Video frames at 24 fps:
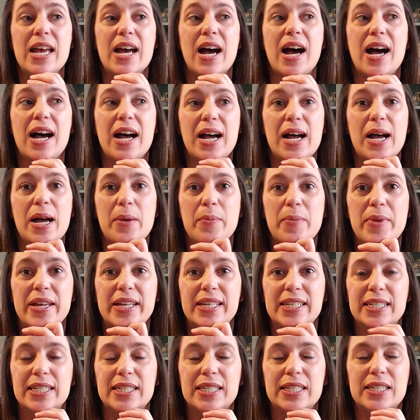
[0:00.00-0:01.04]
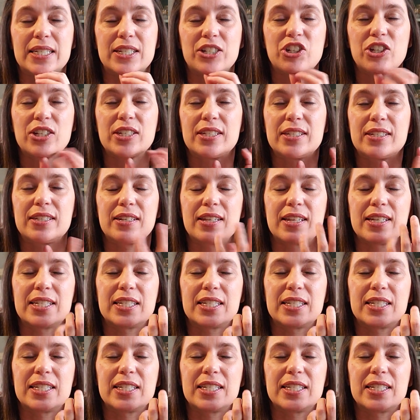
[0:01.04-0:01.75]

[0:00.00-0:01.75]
It's just, the